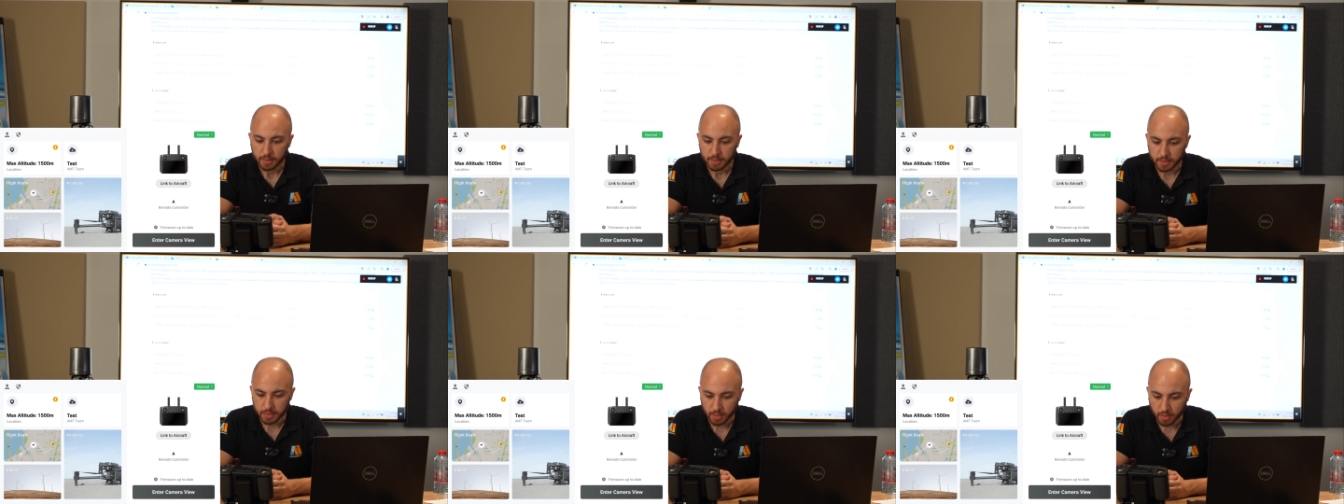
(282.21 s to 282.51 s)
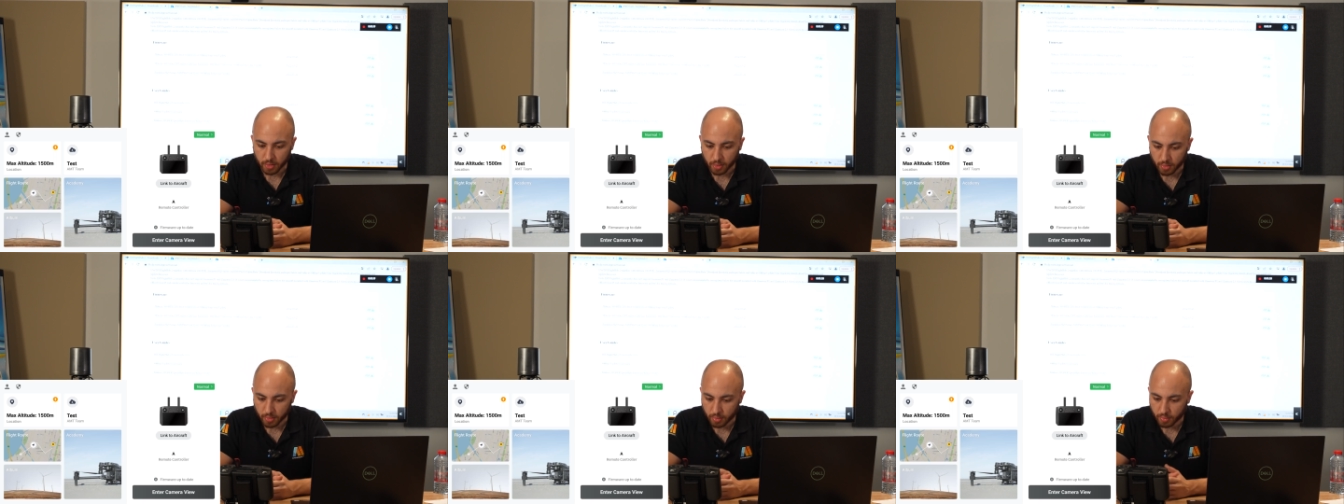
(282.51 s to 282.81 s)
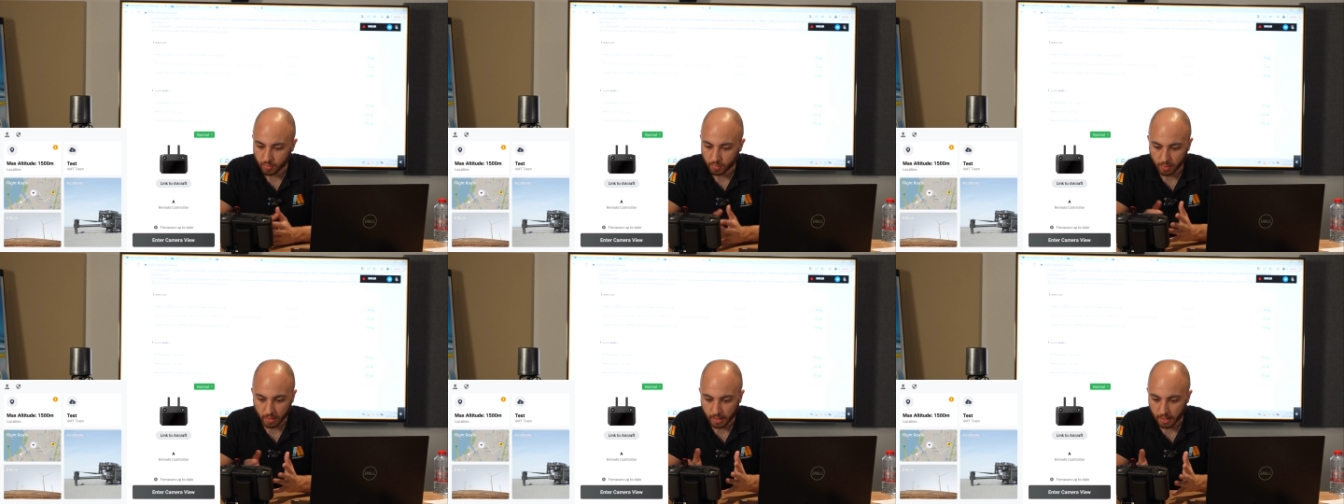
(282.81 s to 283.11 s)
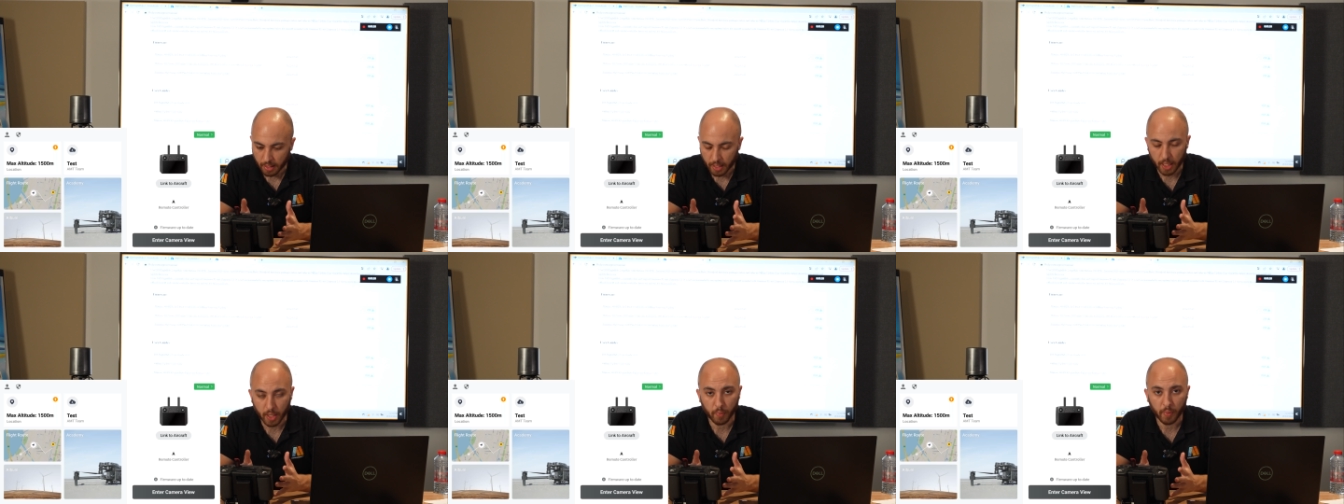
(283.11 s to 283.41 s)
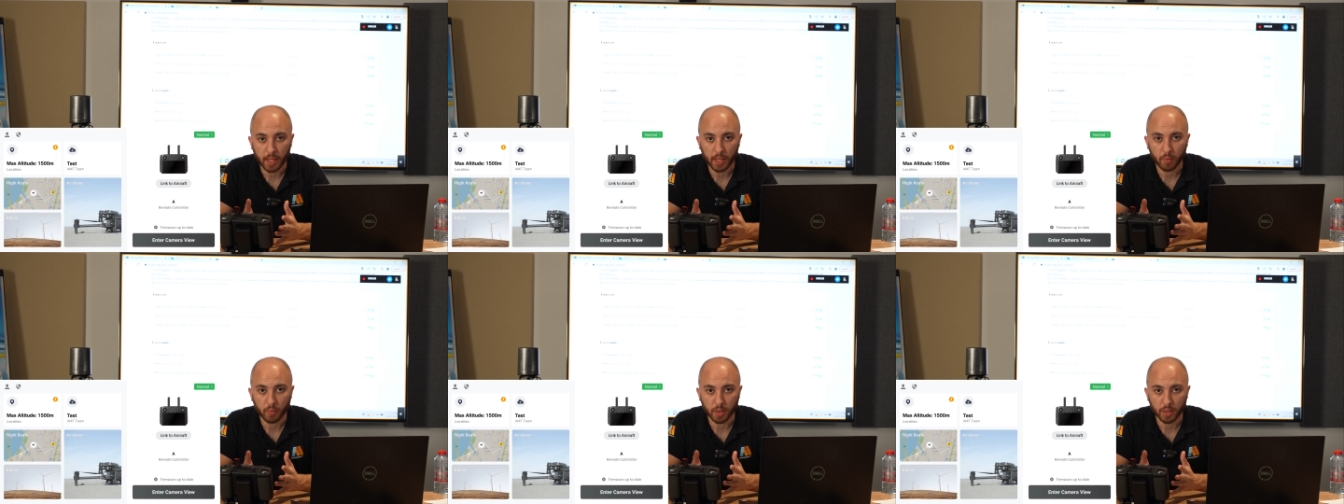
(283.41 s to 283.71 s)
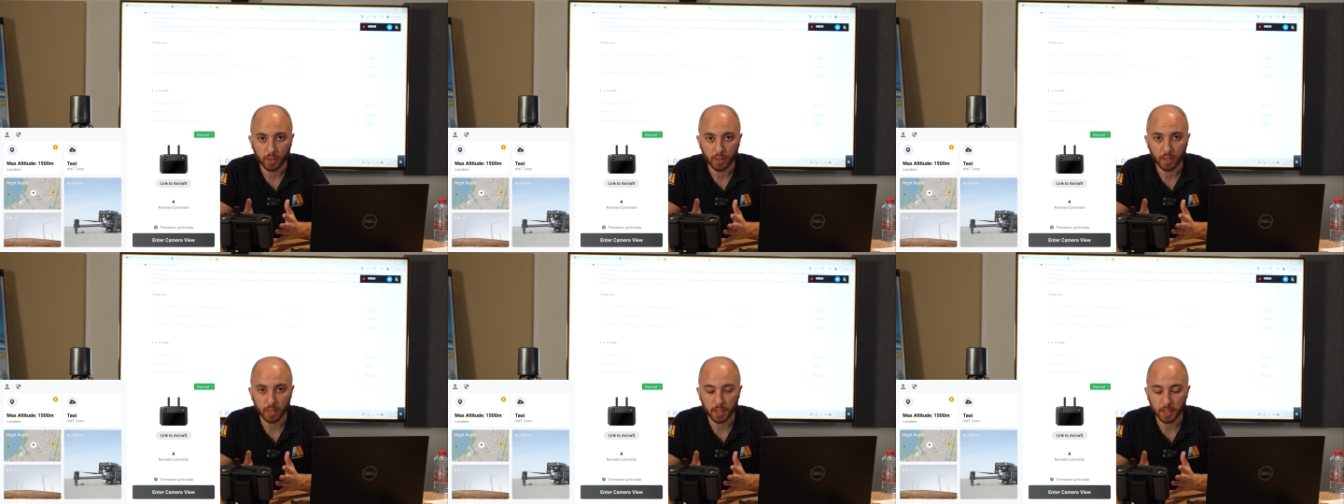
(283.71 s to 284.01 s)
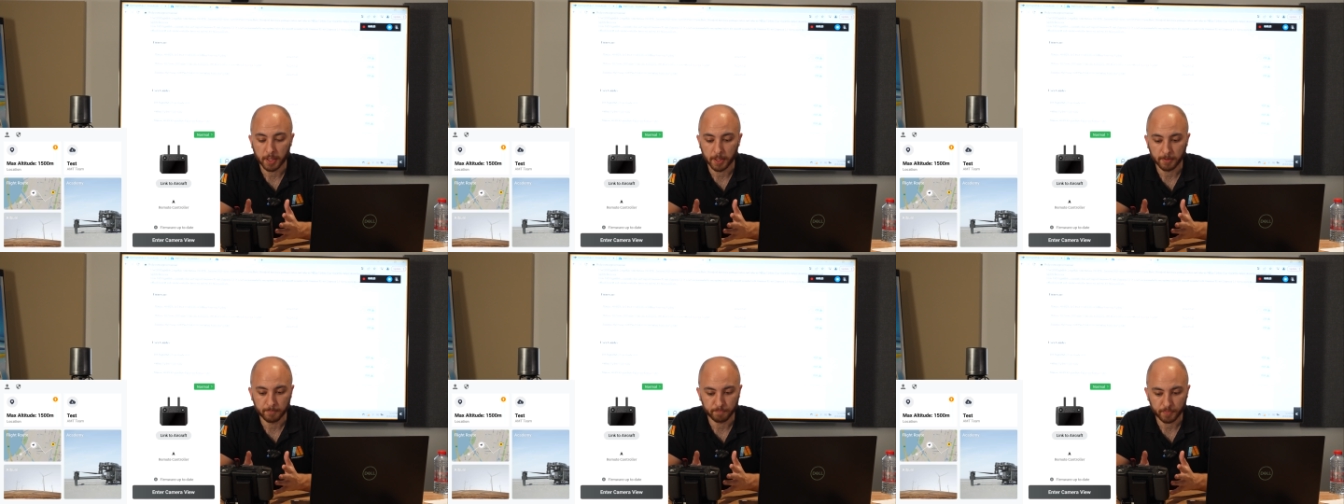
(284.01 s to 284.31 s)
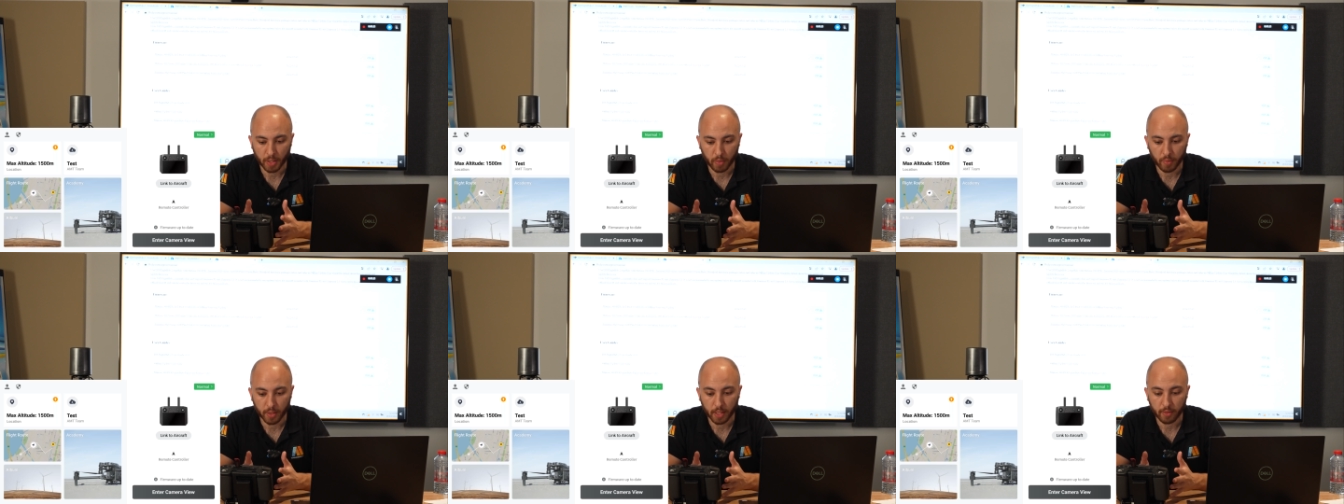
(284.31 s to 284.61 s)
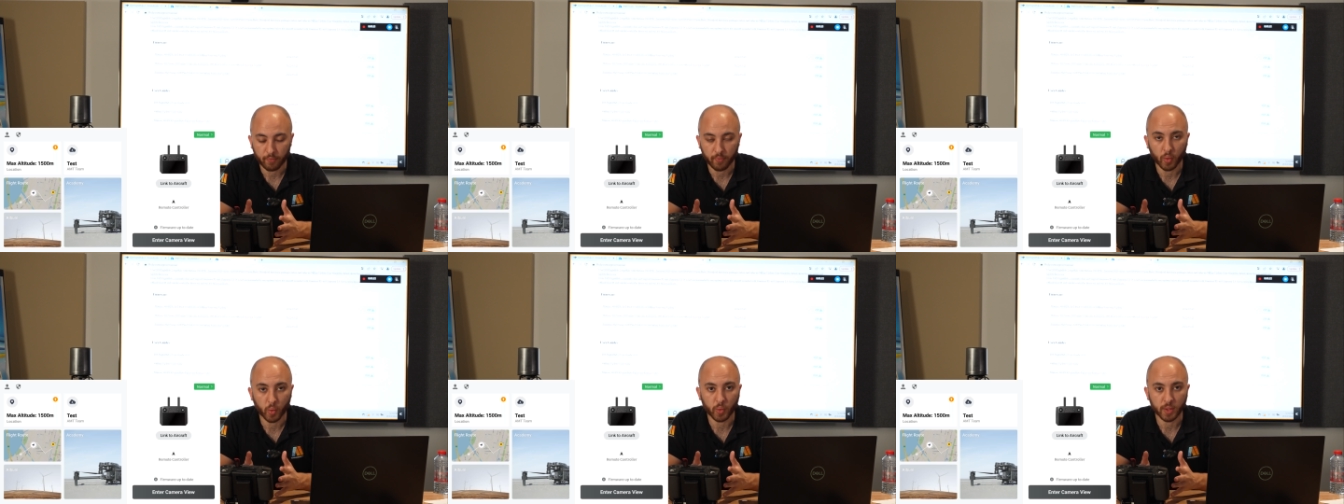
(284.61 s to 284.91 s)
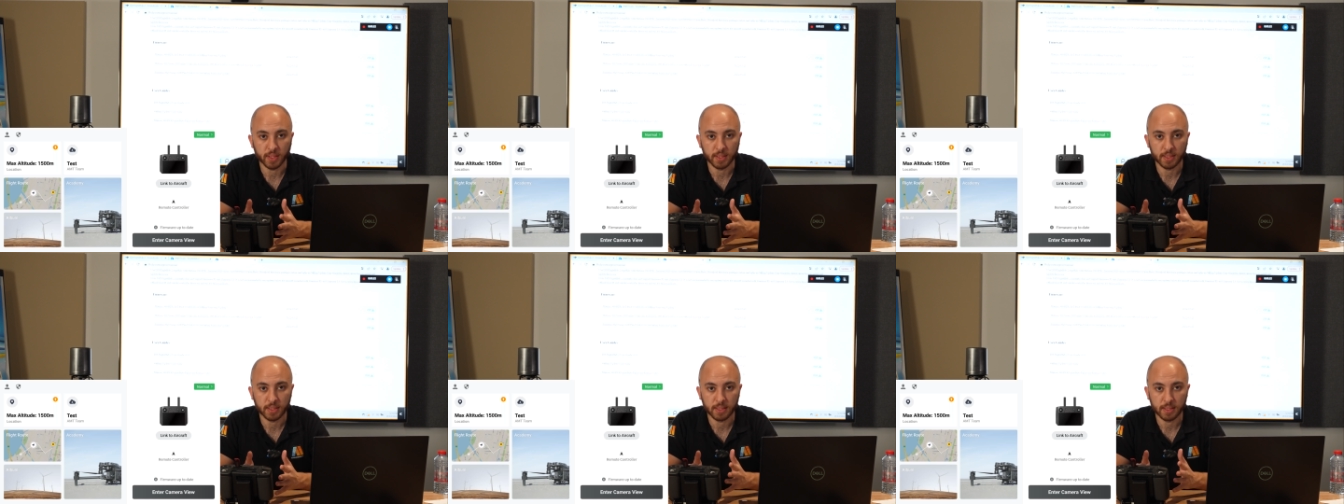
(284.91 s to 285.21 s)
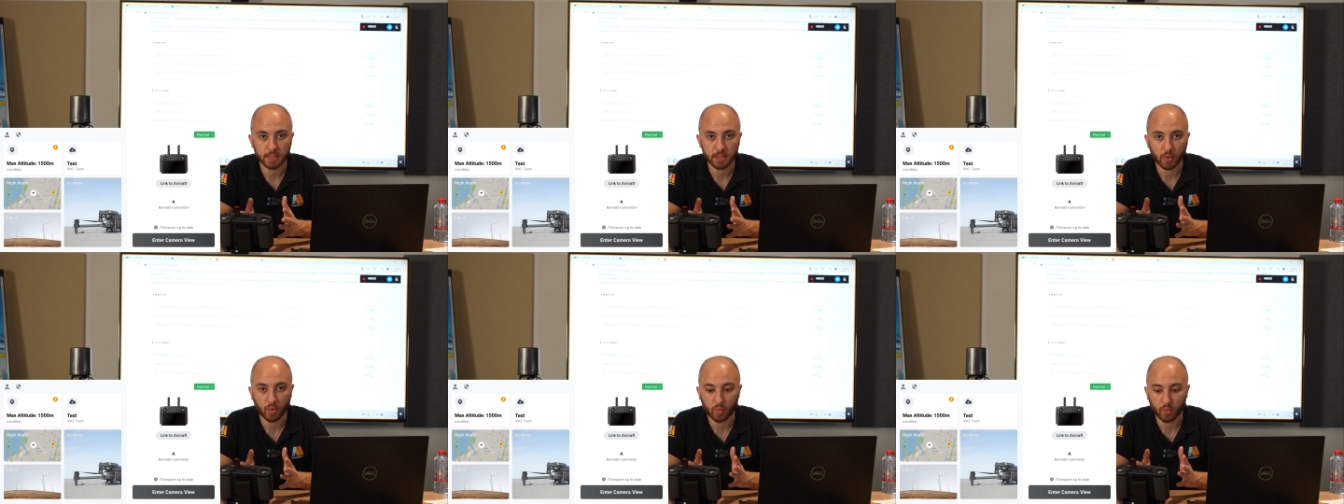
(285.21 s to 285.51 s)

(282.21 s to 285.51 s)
So anyway, I will not focus